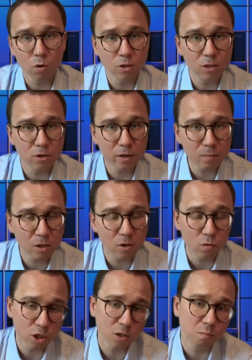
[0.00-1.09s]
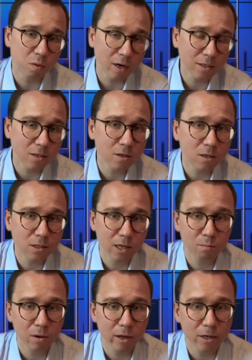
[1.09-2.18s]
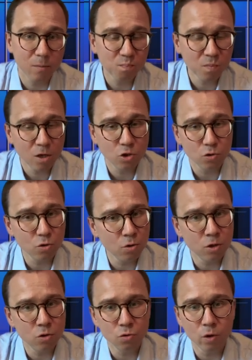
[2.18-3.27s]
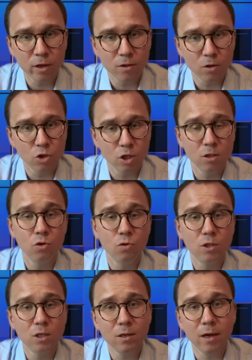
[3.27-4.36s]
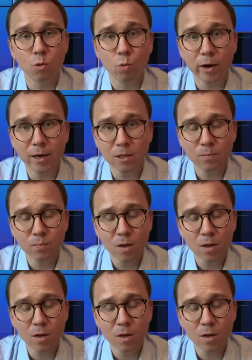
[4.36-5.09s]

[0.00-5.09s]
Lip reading: script, which is present in this template. So you don't need to do anything. You just need to sit and wait.